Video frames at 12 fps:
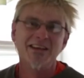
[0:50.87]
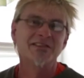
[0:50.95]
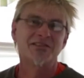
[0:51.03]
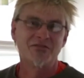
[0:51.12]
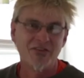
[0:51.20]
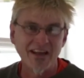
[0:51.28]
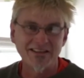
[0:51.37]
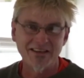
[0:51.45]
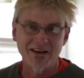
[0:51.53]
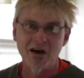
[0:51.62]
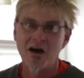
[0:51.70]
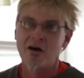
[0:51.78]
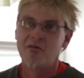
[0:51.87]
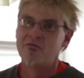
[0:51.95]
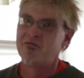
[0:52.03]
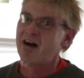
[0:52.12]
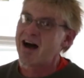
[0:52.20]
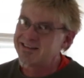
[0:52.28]
Svedka
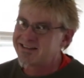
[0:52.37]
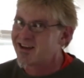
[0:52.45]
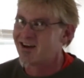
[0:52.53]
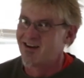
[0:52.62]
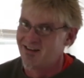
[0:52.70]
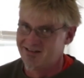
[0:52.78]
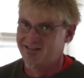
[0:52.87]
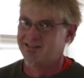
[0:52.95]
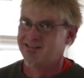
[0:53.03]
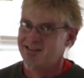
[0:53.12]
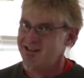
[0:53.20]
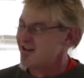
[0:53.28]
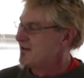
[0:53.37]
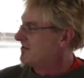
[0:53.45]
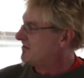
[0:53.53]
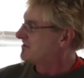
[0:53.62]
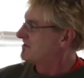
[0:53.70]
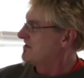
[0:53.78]
vodka
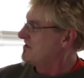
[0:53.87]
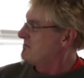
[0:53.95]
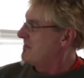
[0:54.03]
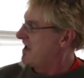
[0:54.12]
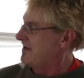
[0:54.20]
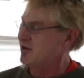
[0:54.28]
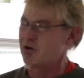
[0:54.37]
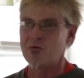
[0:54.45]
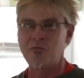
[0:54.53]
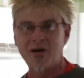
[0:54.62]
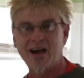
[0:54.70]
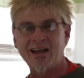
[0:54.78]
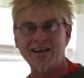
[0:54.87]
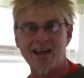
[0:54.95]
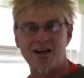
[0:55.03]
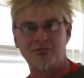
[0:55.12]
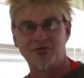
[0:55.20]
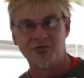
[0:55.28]
it's the mango
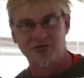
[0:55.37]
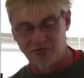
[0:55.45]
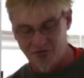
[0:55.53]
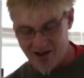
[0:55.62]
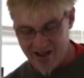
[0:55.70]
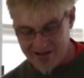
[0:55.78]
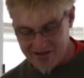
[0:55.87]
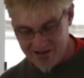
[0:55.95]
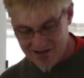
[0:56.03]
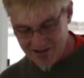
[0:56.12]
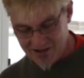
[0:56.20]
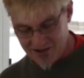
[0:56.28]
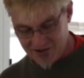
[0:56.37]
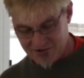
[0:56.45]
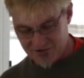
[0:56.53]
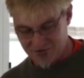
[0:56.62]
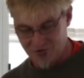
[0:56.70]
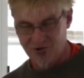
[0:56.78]
pineapple variety. This
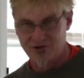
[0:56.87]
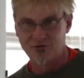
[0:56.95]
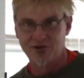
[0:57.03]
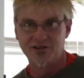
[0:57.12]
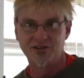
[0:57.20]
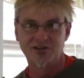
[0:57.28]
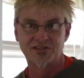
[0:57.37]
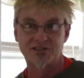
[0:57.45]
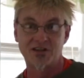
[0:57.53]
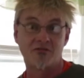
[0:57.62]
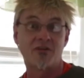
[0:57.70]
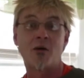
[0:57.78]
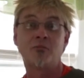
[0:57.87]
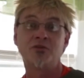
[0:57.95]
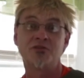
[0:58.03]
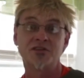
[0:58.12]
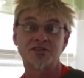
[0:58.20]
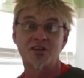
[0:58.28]
is really, really good stuff. I'll
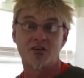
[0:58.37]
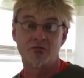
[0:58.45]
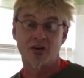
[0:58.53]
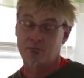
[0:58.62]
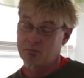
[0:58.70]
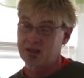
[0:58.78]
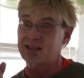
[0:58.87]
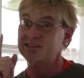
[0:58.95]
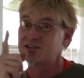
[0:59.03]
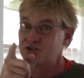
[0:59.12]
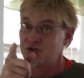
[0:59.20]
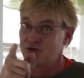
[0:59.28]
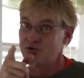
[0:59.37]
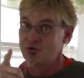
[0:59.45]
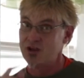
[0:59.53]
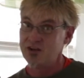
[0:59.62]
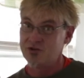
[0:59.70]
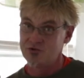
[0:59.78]
put this stuff up against your
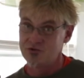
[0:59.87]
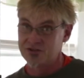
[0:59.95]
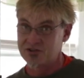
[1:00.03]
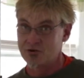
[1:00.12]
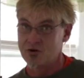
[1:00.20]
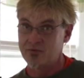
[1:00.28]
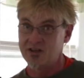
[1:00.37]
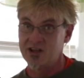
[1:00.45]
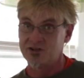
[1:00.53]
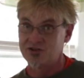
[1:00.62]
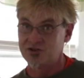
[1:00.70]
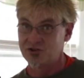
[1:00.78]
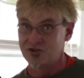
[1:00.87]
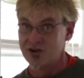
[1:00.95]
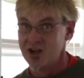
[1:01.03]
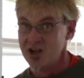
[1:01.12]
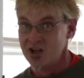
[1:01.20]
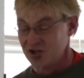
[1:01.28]
Grey Goose or up against your
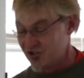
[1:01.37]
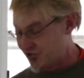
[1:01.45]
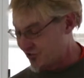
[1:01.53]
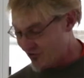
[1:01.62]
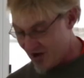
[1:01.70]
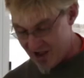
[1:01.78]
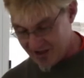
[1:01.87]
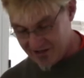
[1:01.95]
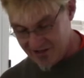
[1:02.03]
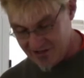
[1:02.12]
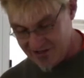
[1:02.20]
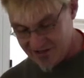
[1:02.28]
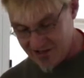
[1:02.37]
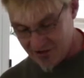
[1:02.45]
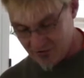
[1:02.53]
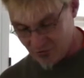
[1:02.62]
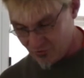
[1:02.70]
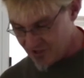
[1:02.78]
Ciroc any day
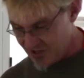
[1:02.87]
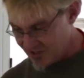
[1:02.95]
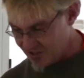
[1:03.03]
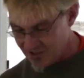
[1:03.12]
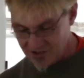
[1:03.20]
of the week.